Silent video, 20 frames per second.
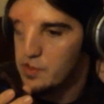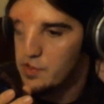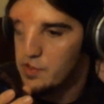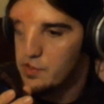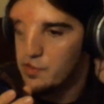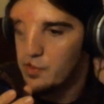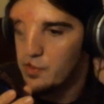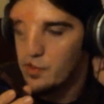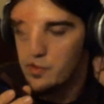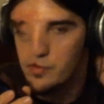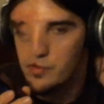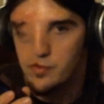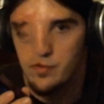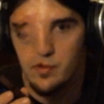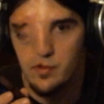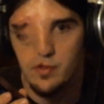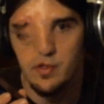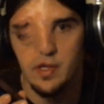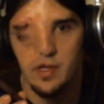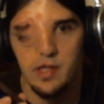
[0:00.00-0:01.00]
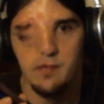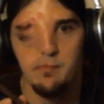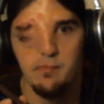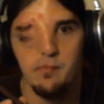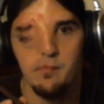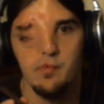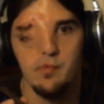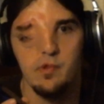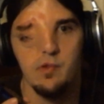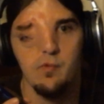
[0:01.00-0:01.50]
you know like
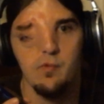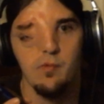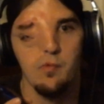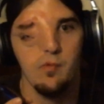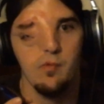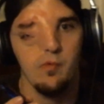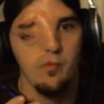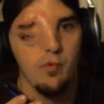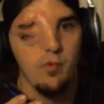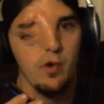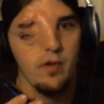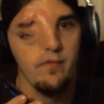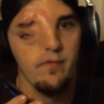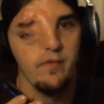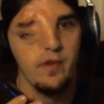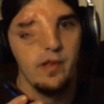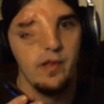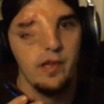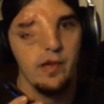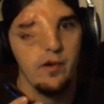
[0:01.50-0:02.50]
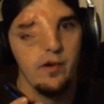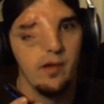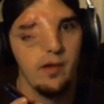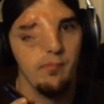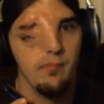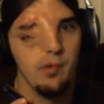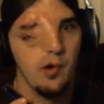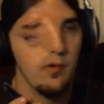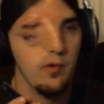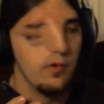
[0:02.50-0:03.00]
the one video I
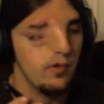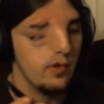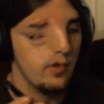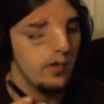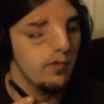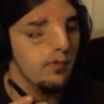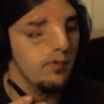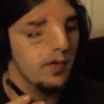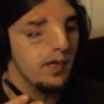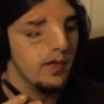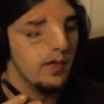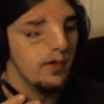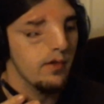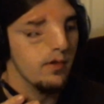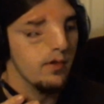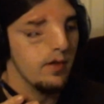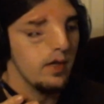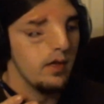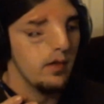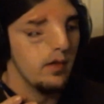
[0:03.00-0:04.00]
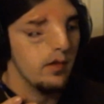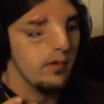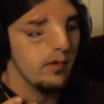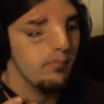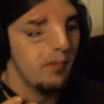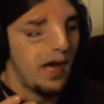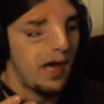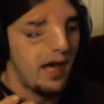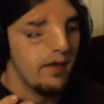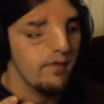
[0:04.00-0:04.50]
posted recently the
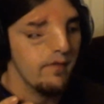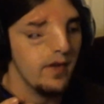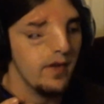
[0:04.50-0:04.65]
bad